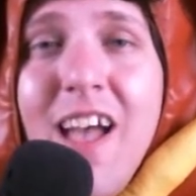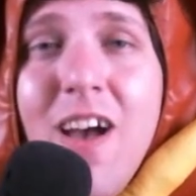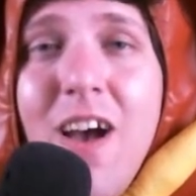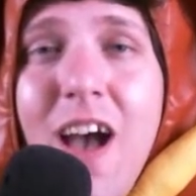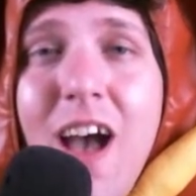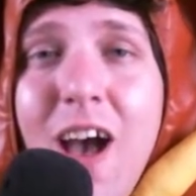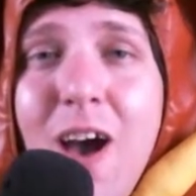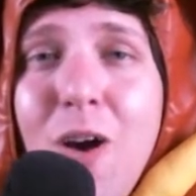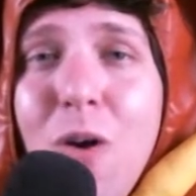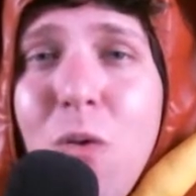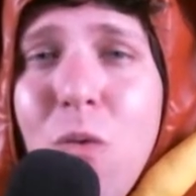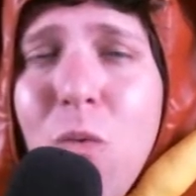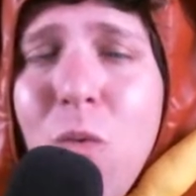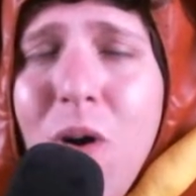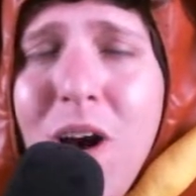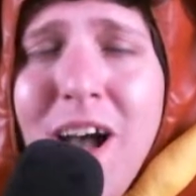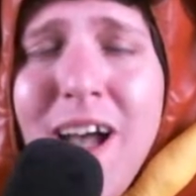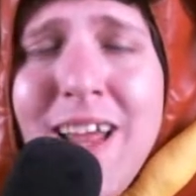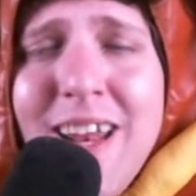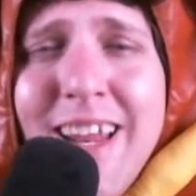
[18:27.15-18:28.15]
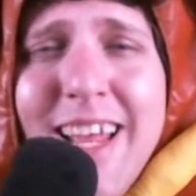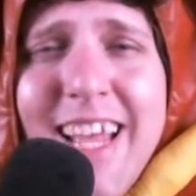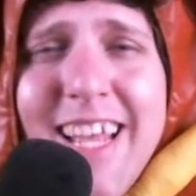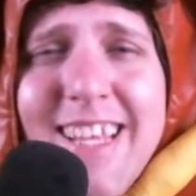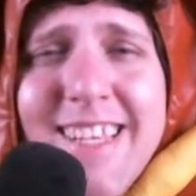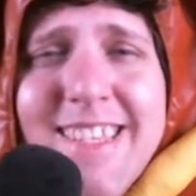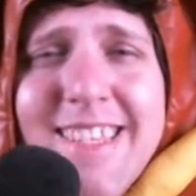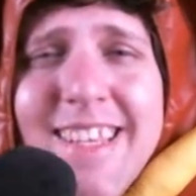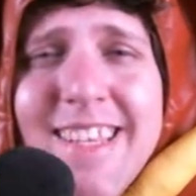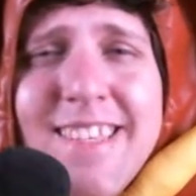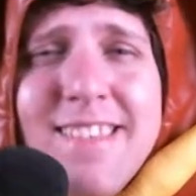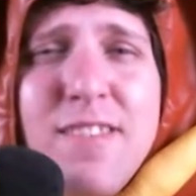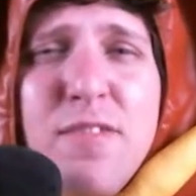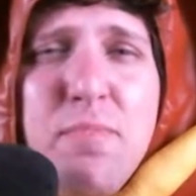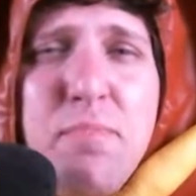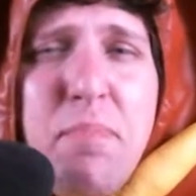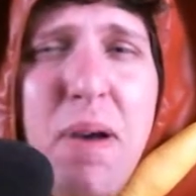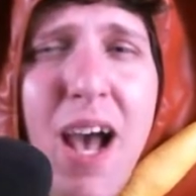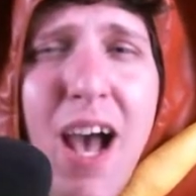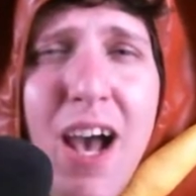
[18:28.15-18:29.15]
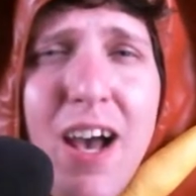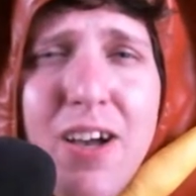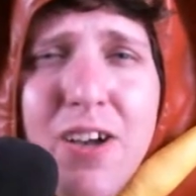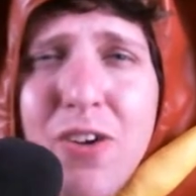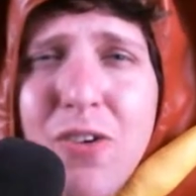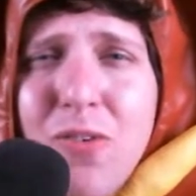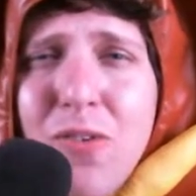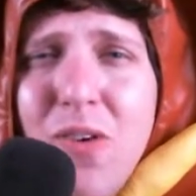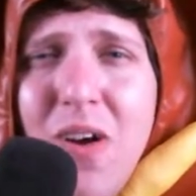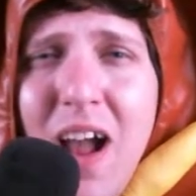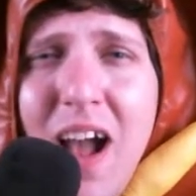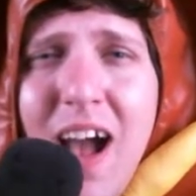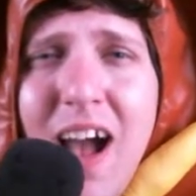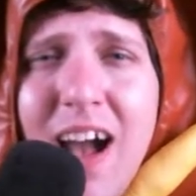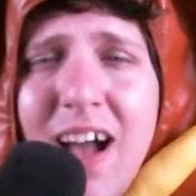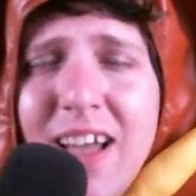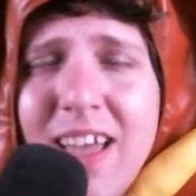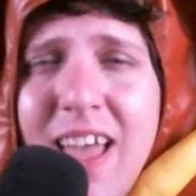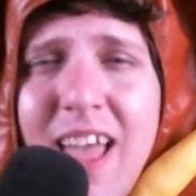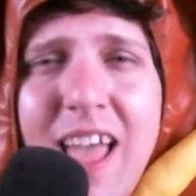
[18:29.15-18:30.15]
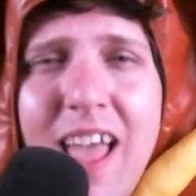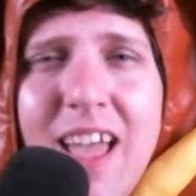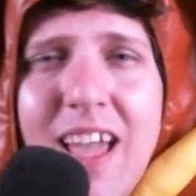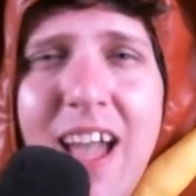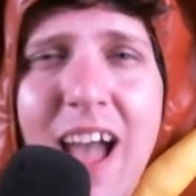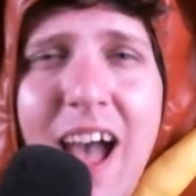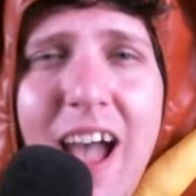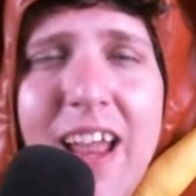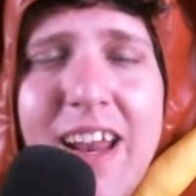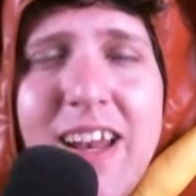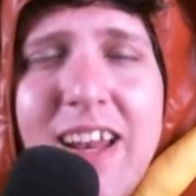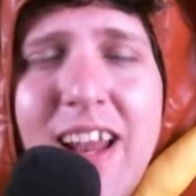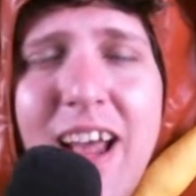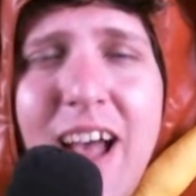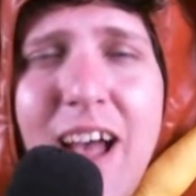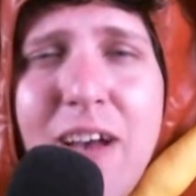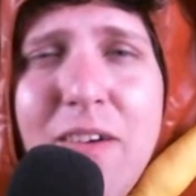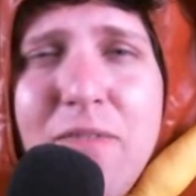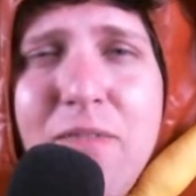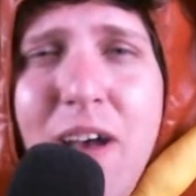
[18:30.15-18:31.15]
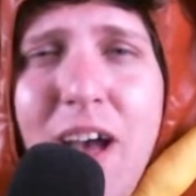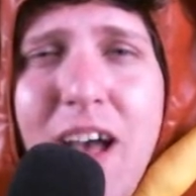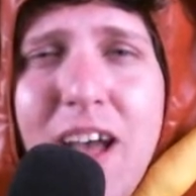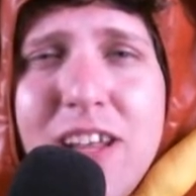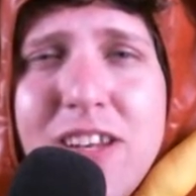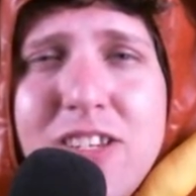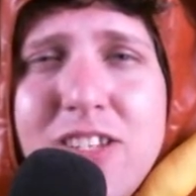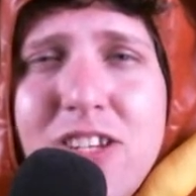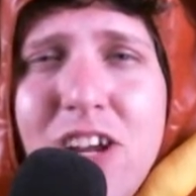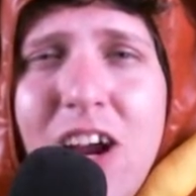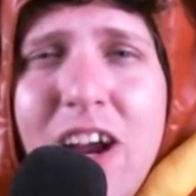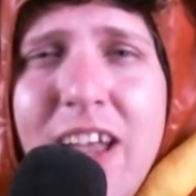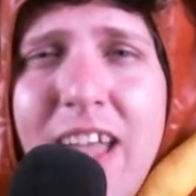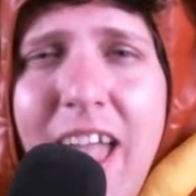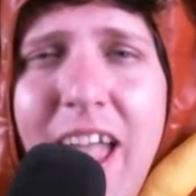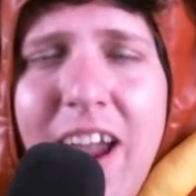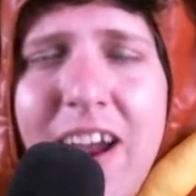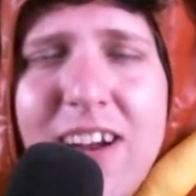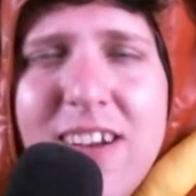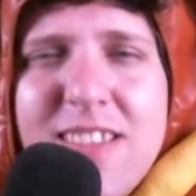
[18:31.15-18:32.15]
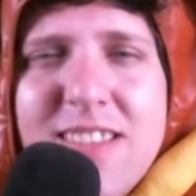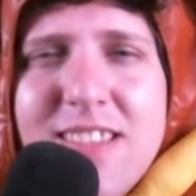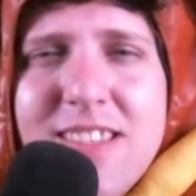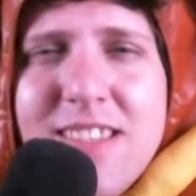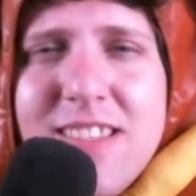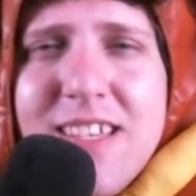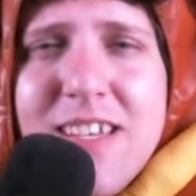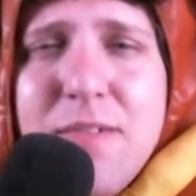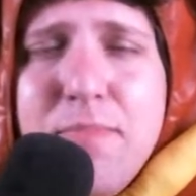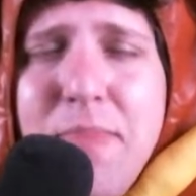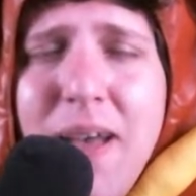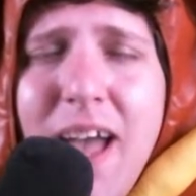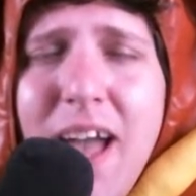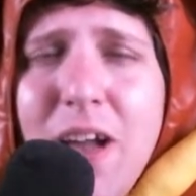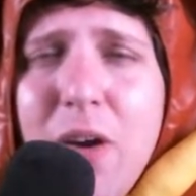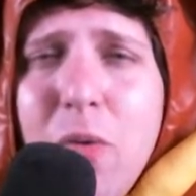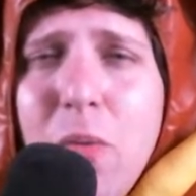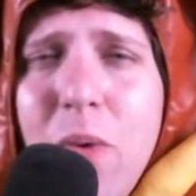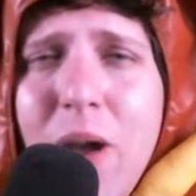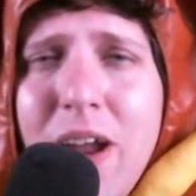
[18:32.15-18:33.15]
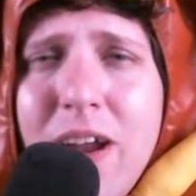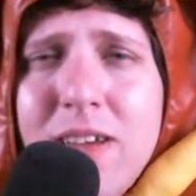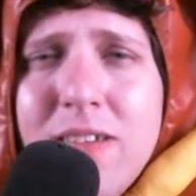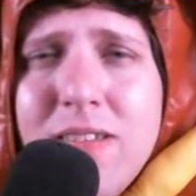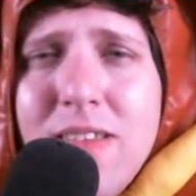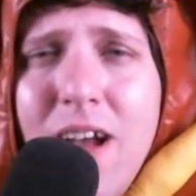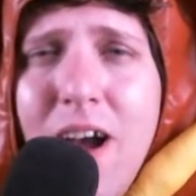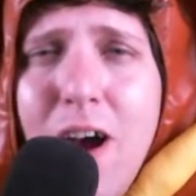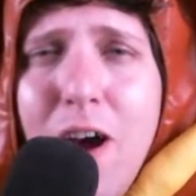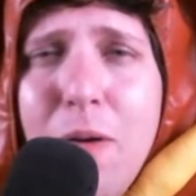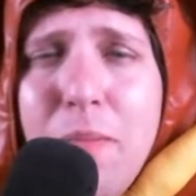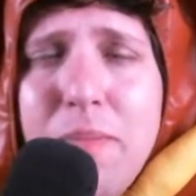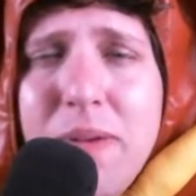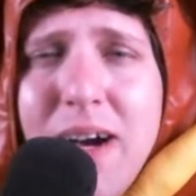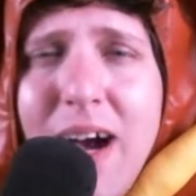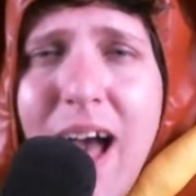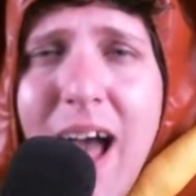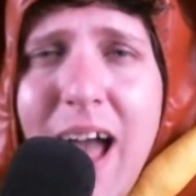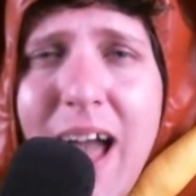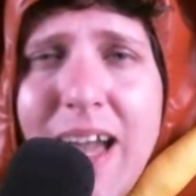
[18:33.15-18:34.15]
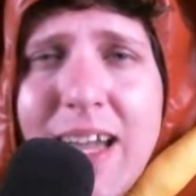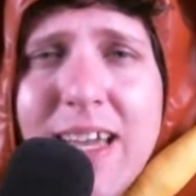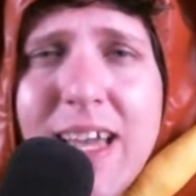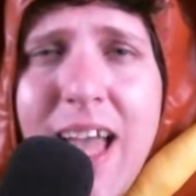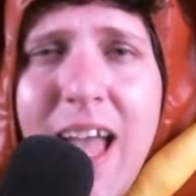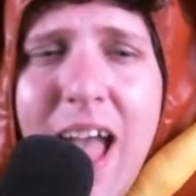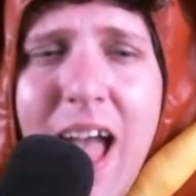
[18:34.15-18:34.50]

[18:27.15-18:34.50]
One is this punk rock, kind of dark-haired, slick back, wears all black,